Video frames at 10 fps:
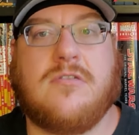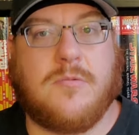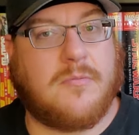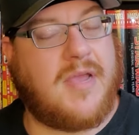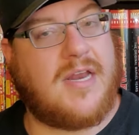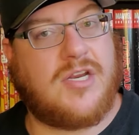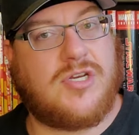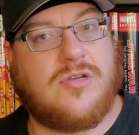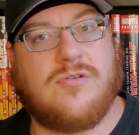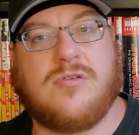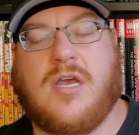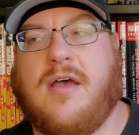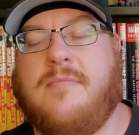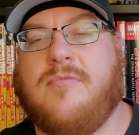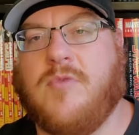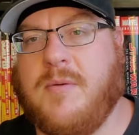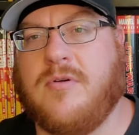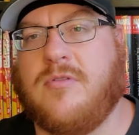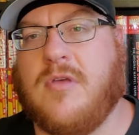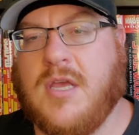Superman issues,
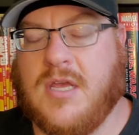Rebirth,